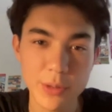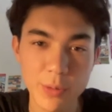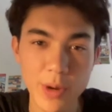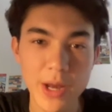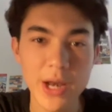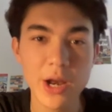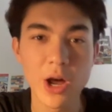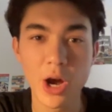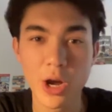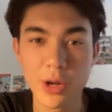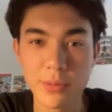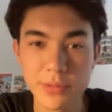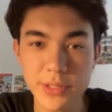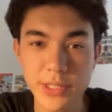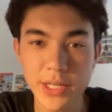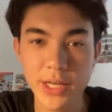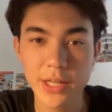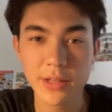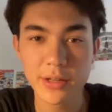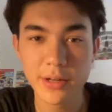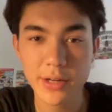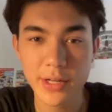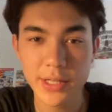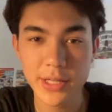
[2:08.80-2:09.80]
home
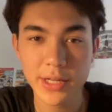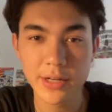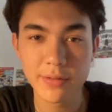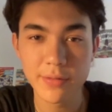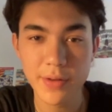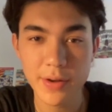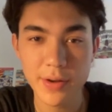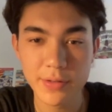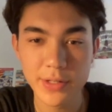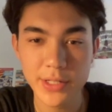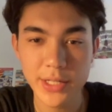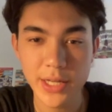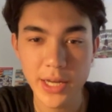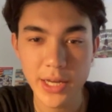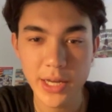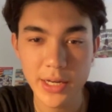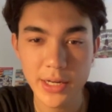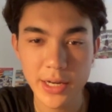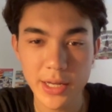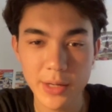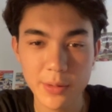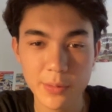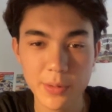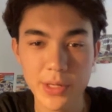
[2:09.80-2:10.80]
together at the end of every day.
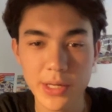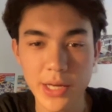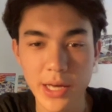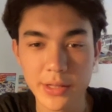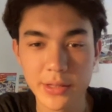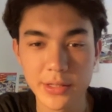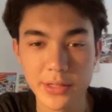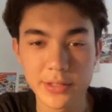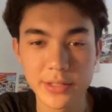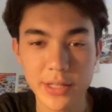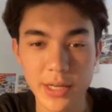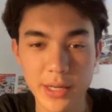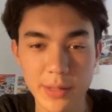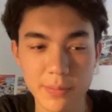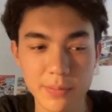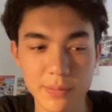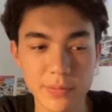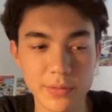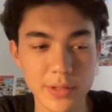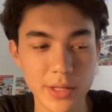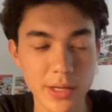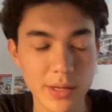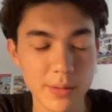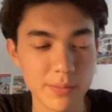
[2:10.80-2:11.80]
Like, we had the same
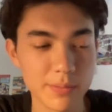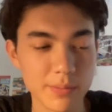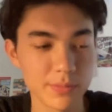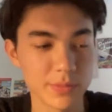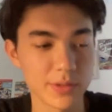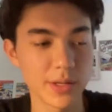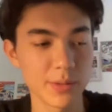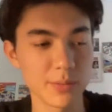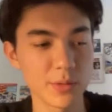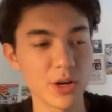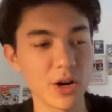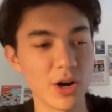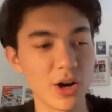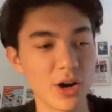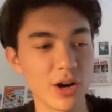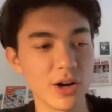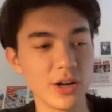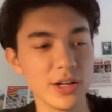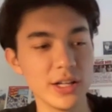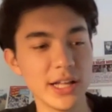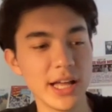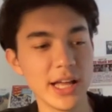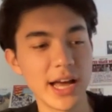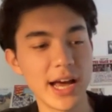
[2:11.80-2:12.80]
car,
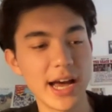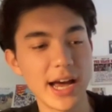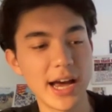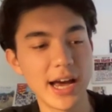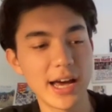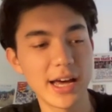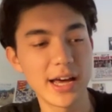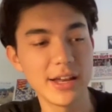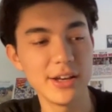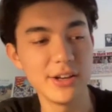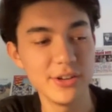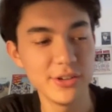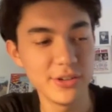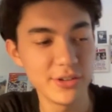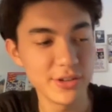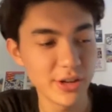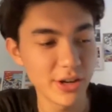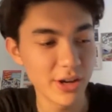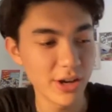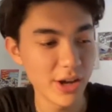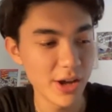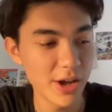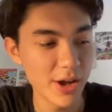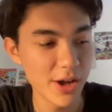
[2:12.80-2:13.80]
and
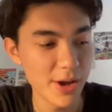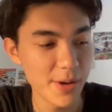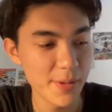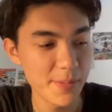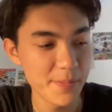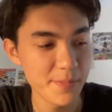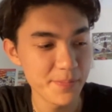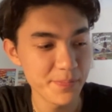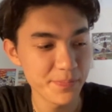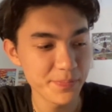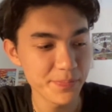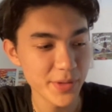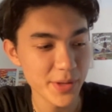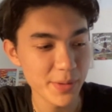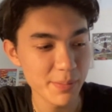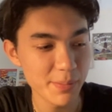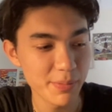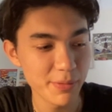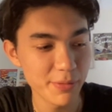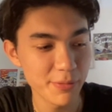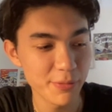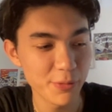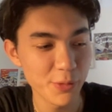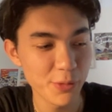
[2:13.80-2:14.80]

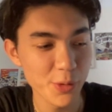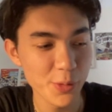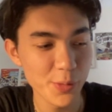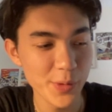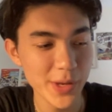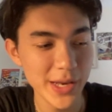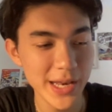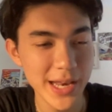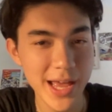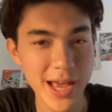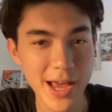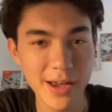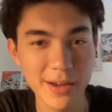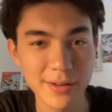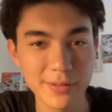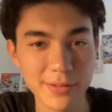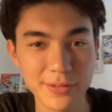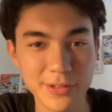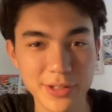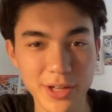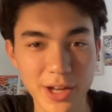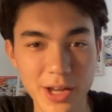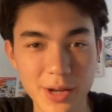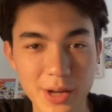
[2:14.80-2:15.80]
before we
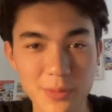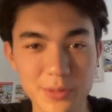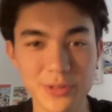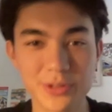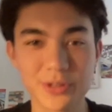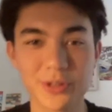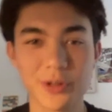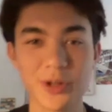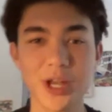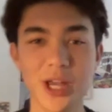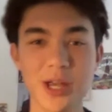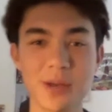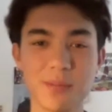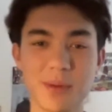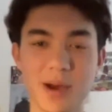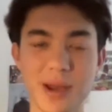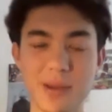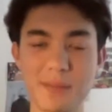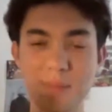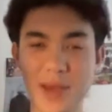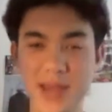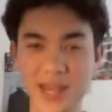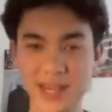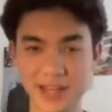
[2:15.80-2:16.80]
left, I was doing my
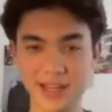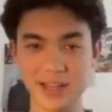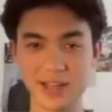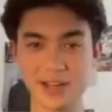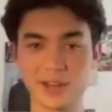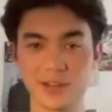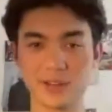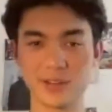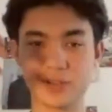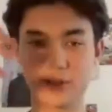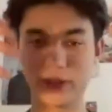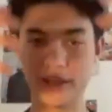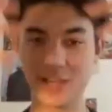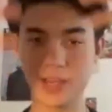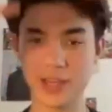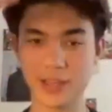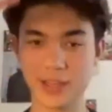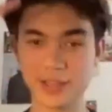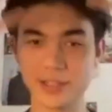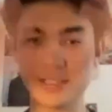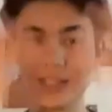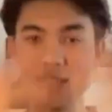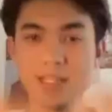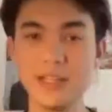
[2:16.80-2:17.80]
doing
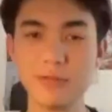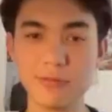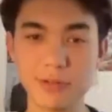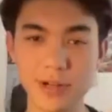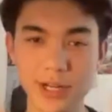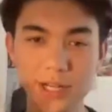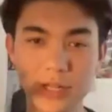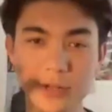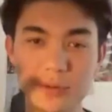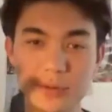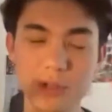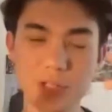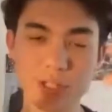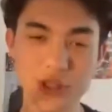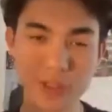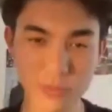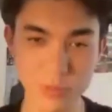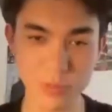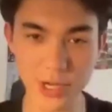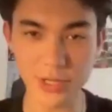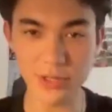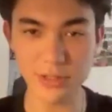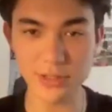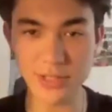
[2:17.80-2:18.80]
the derig, which is
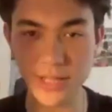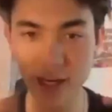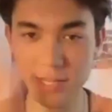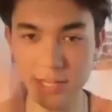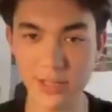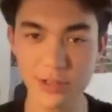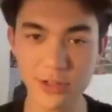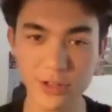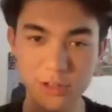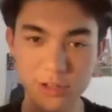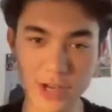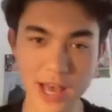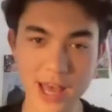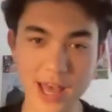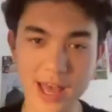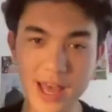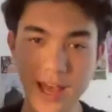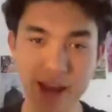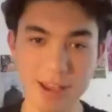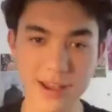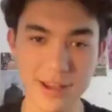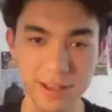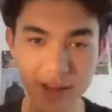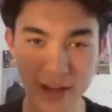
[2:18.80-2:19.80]
where you take your
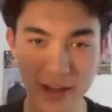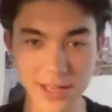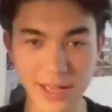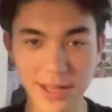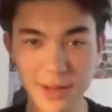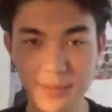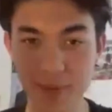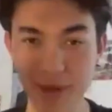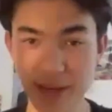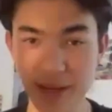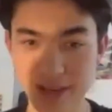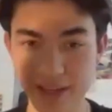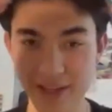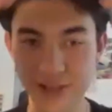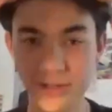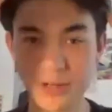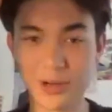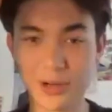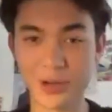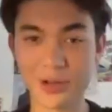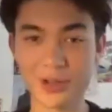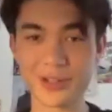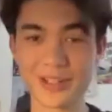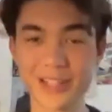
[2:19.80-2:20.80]
hair and make it
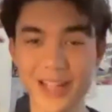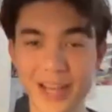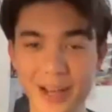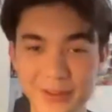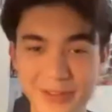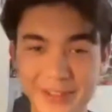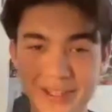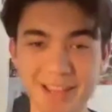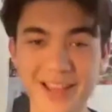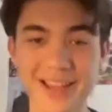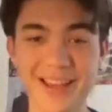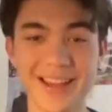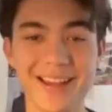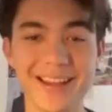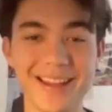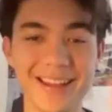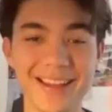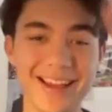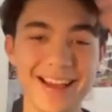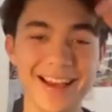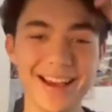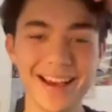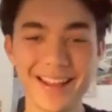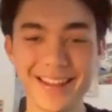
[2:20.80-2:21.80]
not Tal's hair,
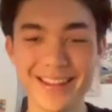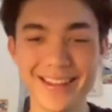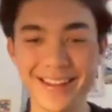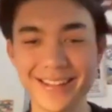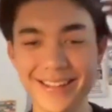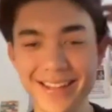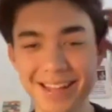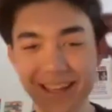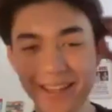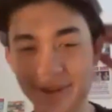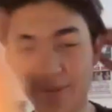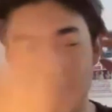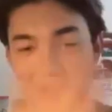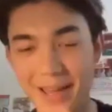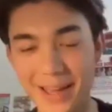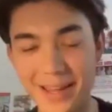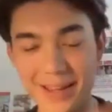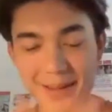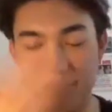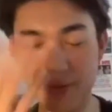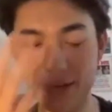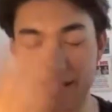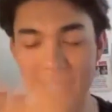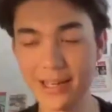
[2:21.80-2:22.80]
and then take the
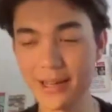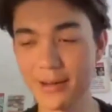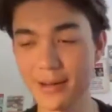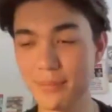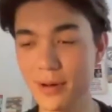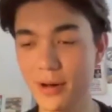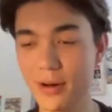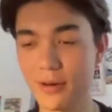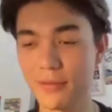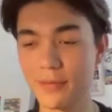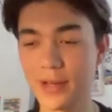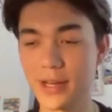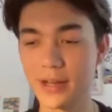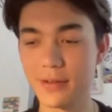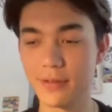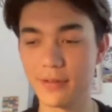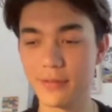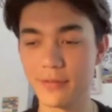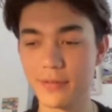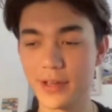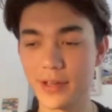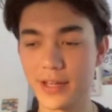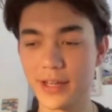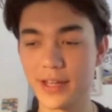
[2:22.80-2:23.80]
makeup off and
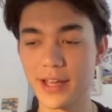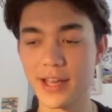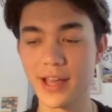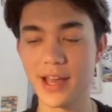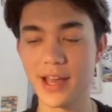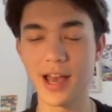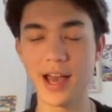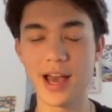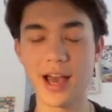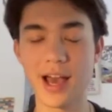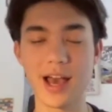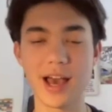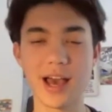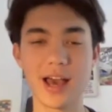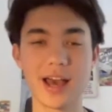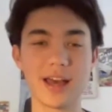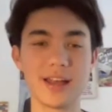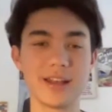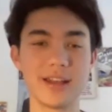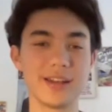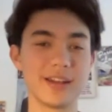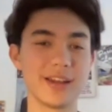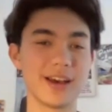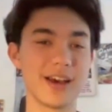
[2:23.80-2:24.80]
everything.
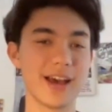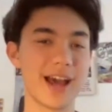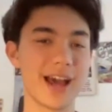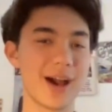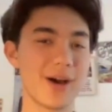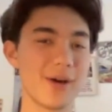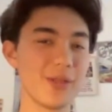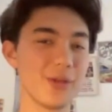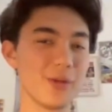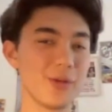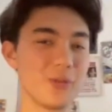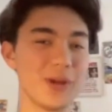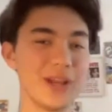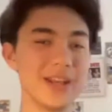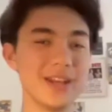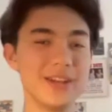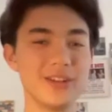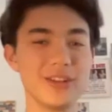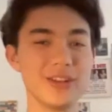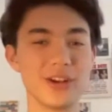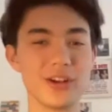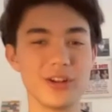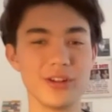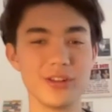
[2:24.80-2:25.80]
And out the
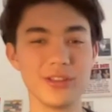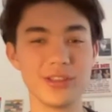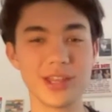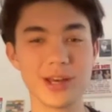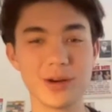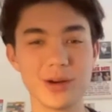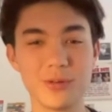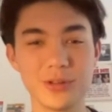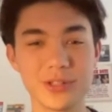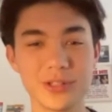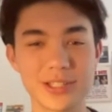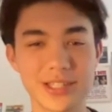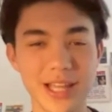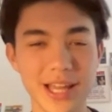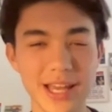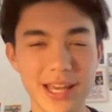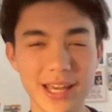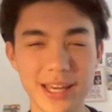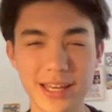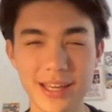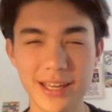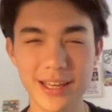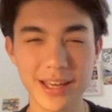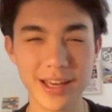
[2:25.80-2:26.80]
window, there was
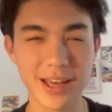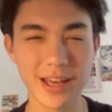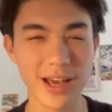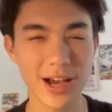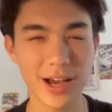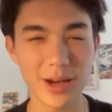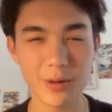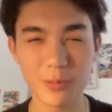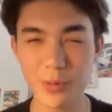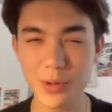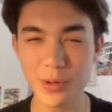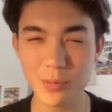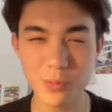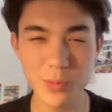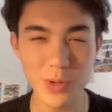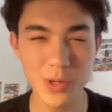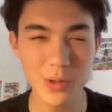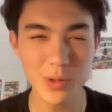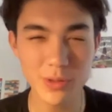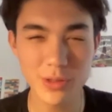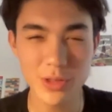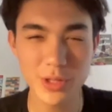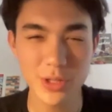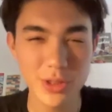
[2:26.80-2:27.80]
like,
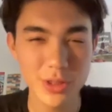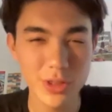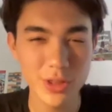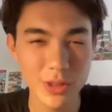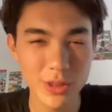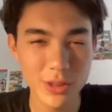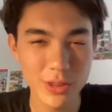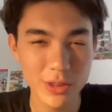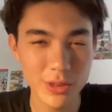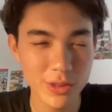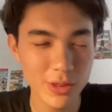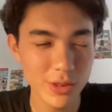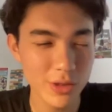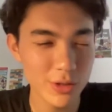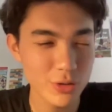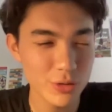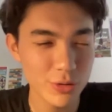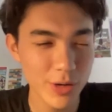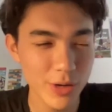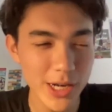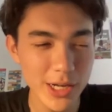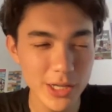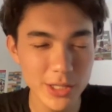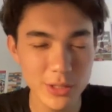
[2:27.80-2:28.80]
the
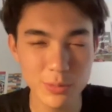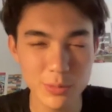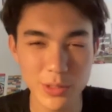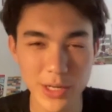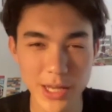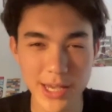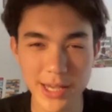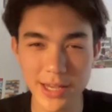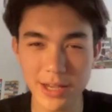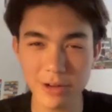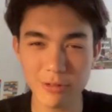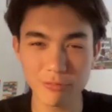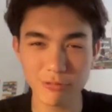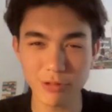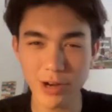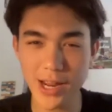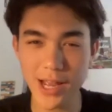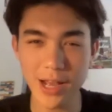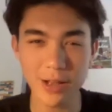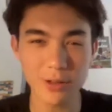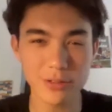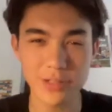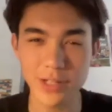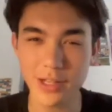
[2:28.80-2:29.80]
trailers were like right
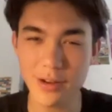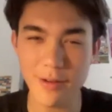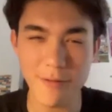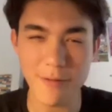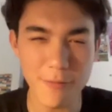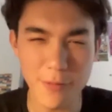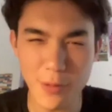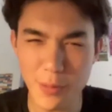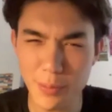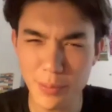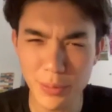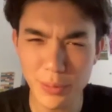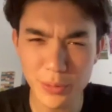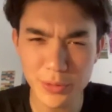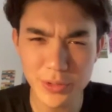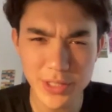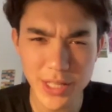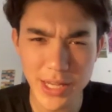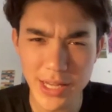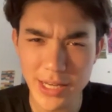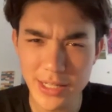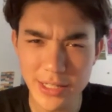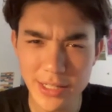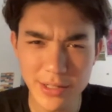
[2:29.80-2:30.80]
outside a football
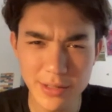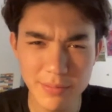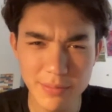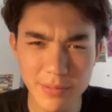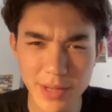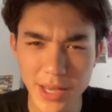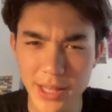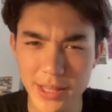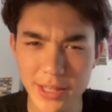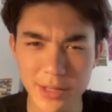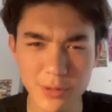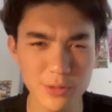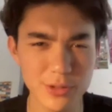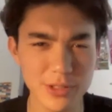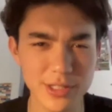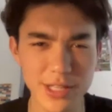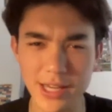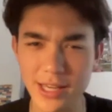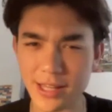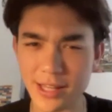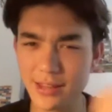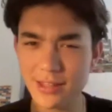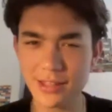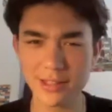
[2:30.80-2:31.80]
stadium, and there was
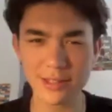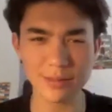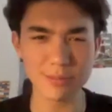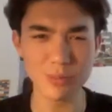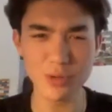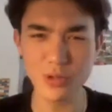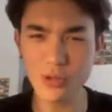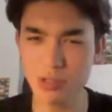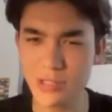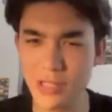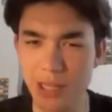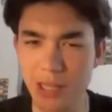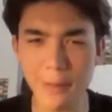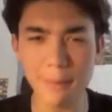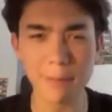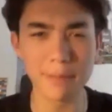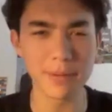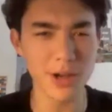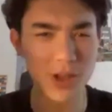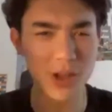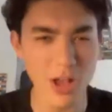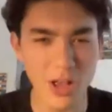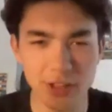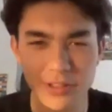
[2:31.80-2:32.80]
like this music
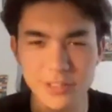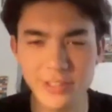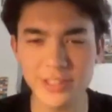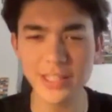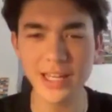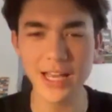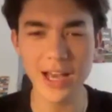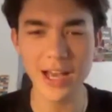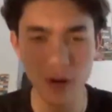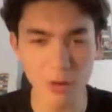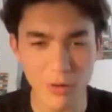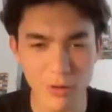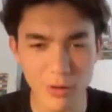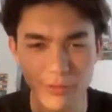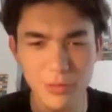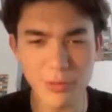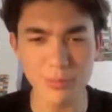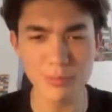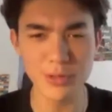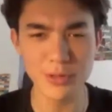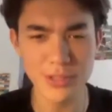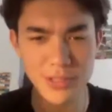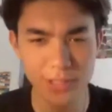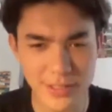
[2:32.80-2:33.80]
blasting out of the
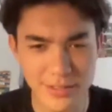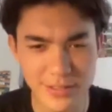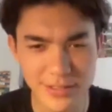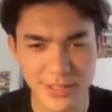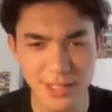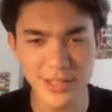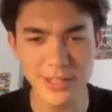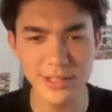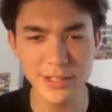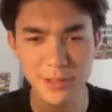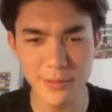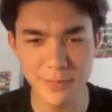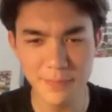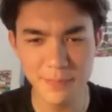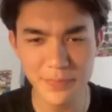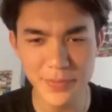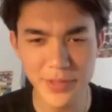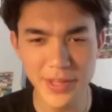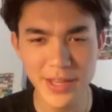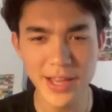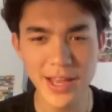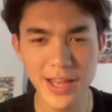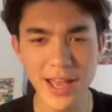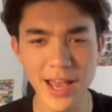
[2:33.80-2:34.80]
music stadium,
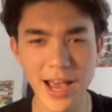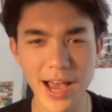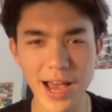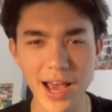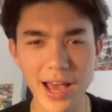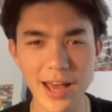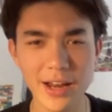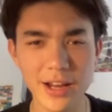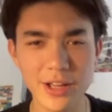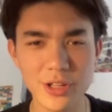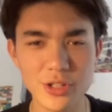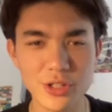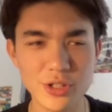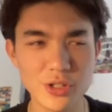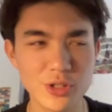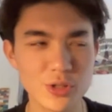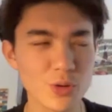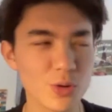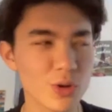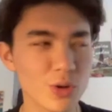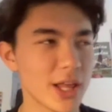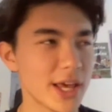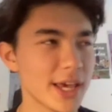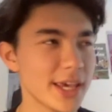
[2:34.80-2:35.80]
and I just
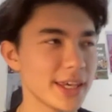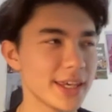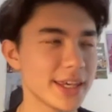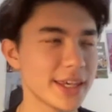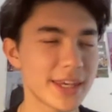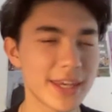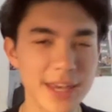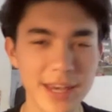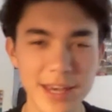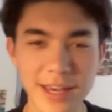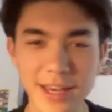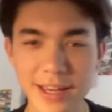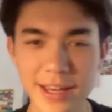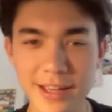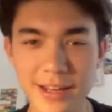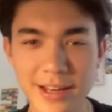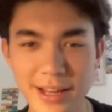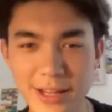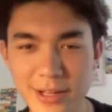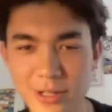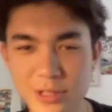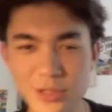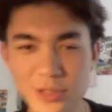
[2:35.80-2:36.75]
saw like Kit like